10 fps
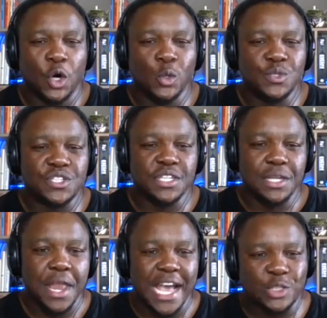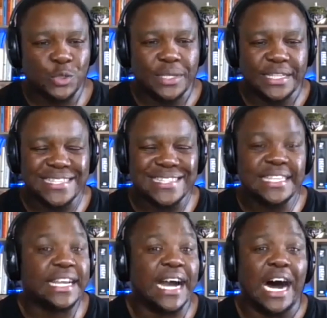don't naturally
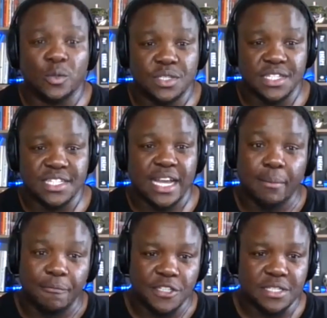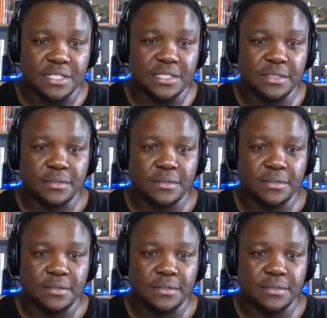seek out discomfort,